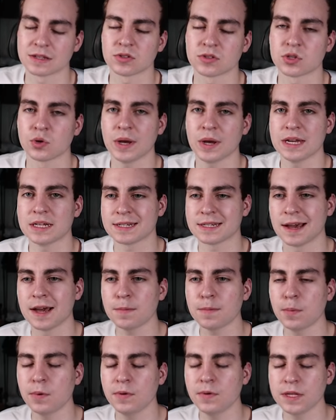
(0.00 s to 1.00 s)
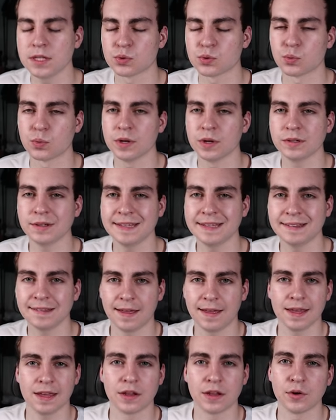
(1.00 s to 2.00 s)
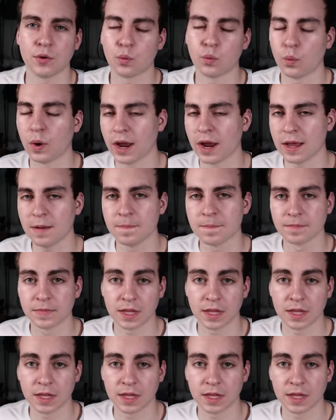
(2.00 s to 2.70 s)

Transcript: So a tuple is really like an array.